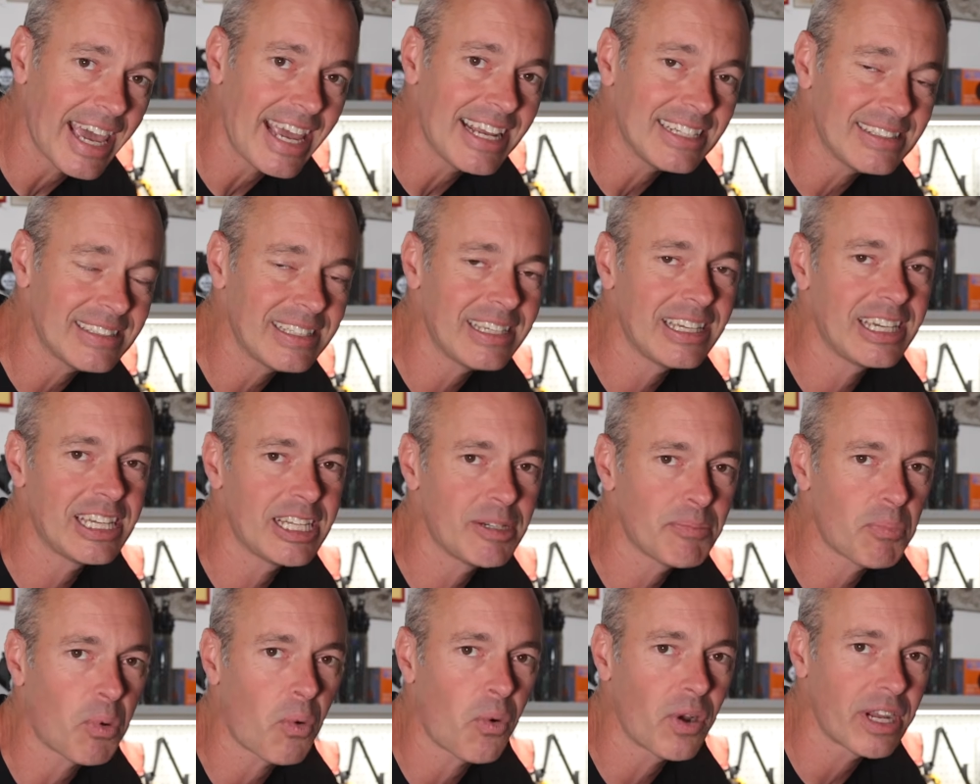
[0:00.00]

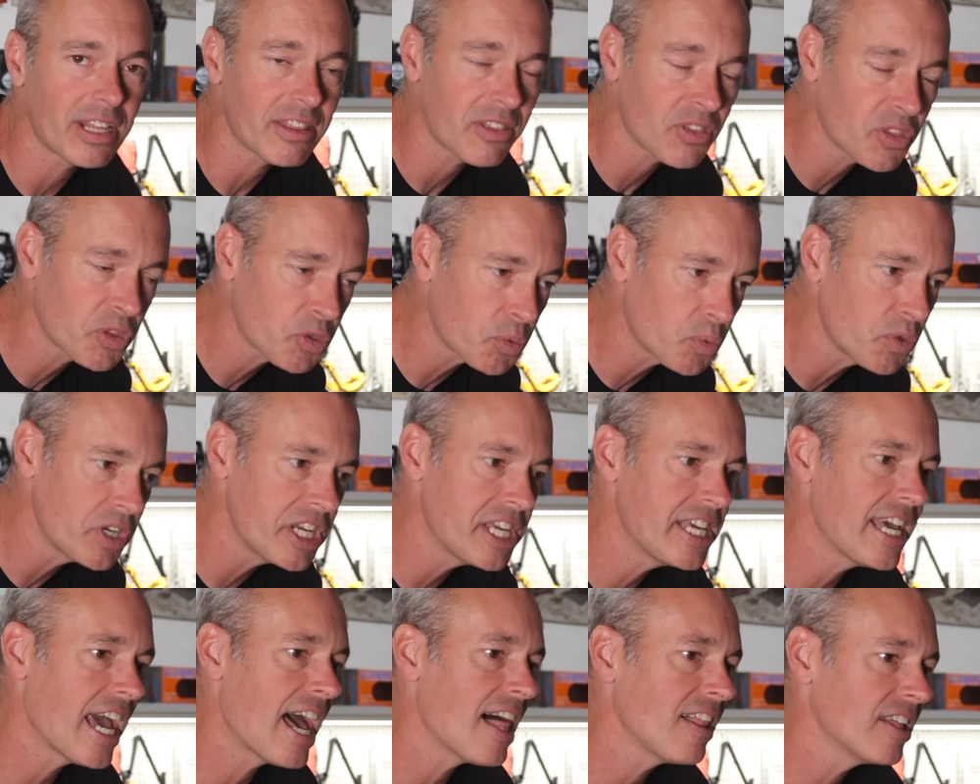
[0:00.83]

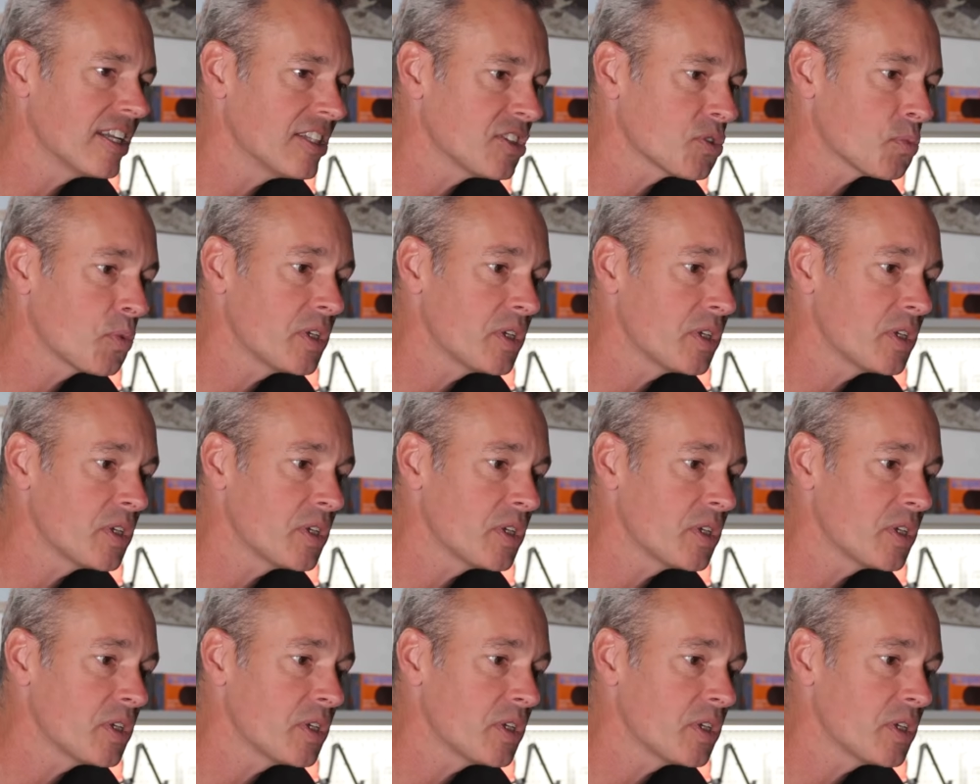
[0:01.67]
18.3 gallons,